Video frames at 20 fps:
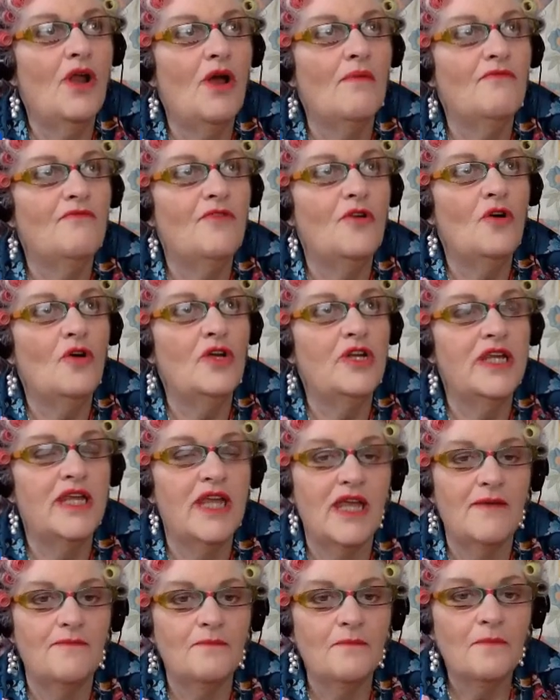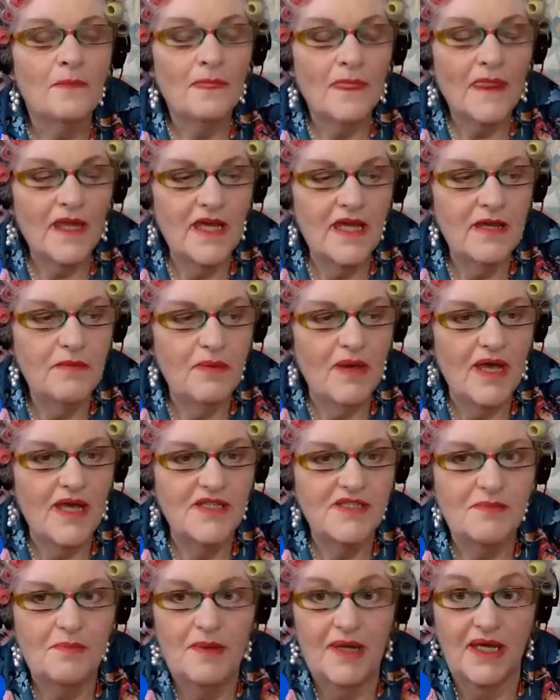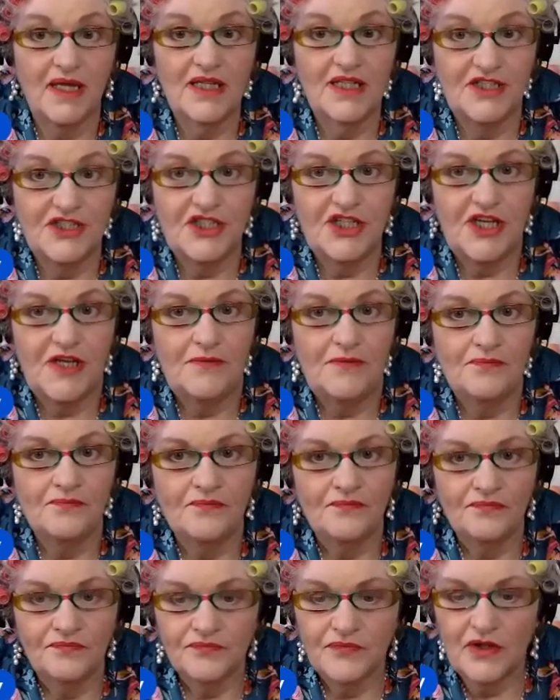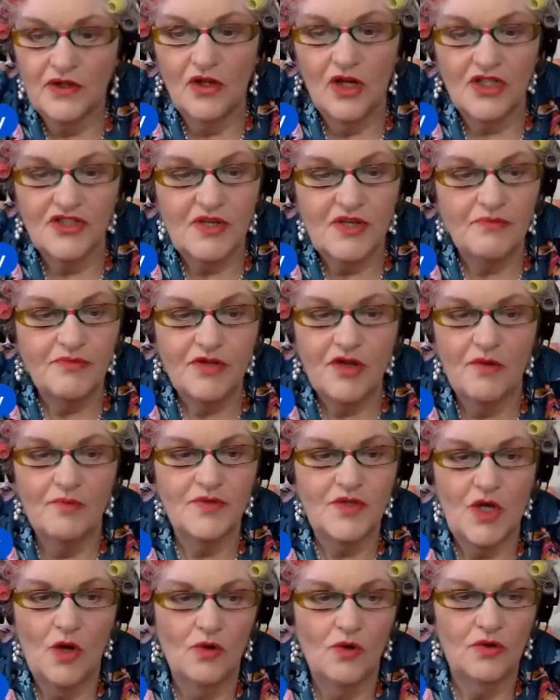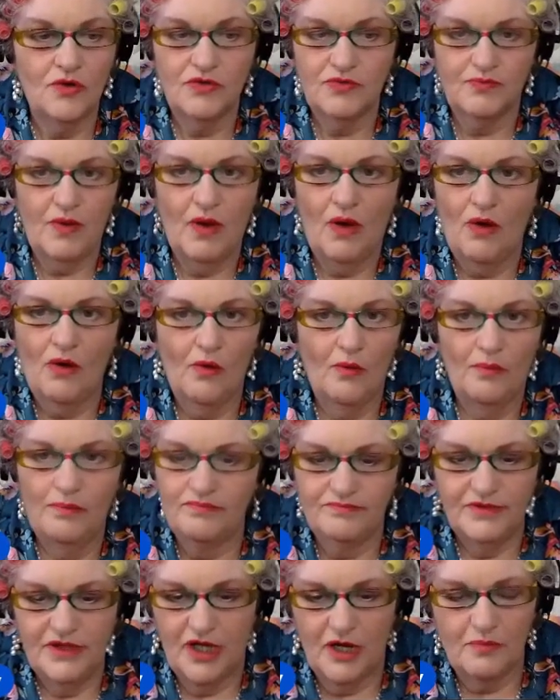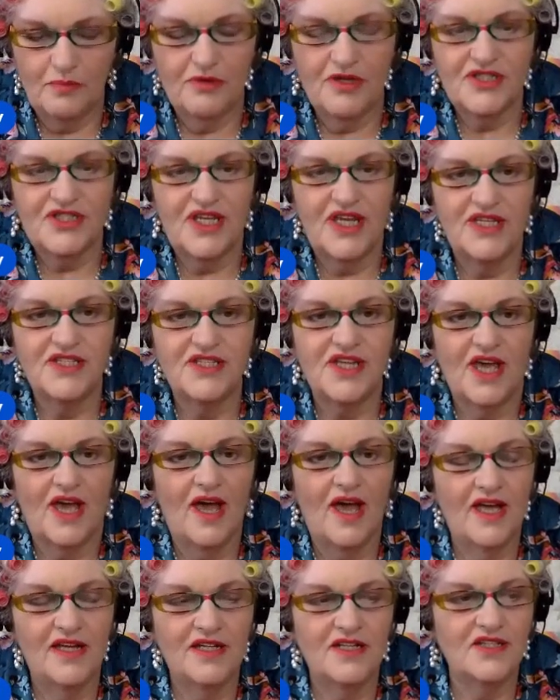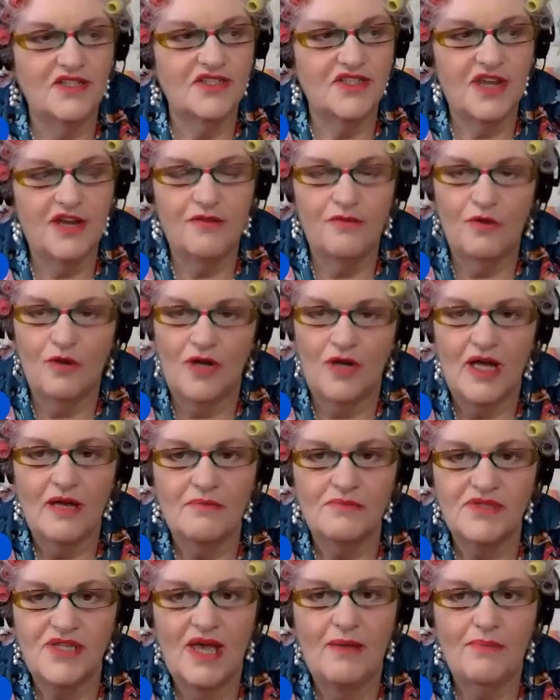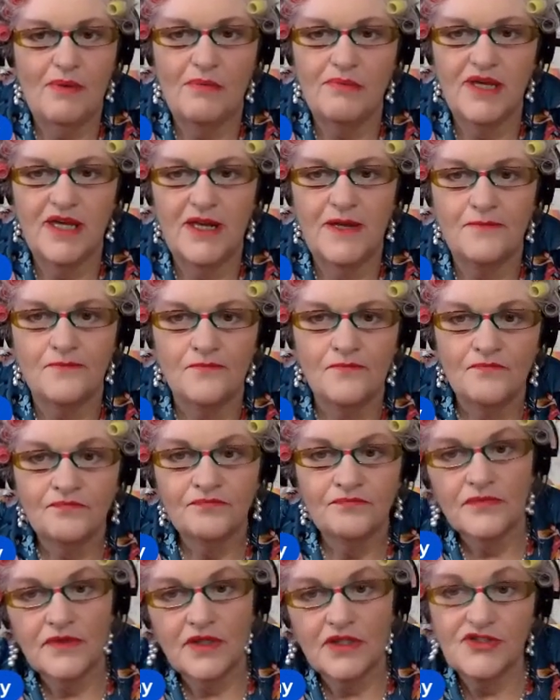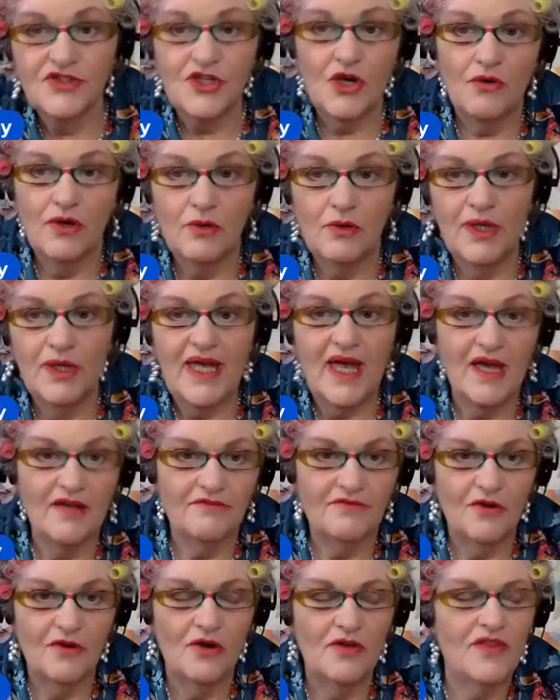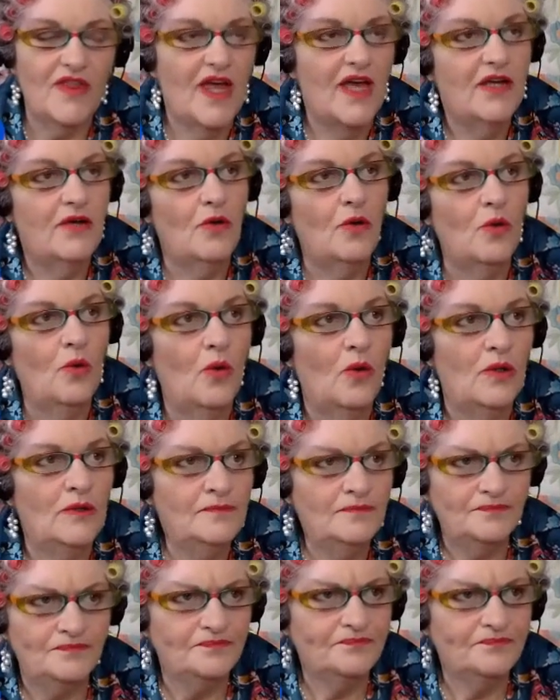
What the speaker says: I'm finding eBay is a bit glitchy. Like, sometimes I'll press enter, and instead of what comes up, I'm getting, sorry, we can't find that. Or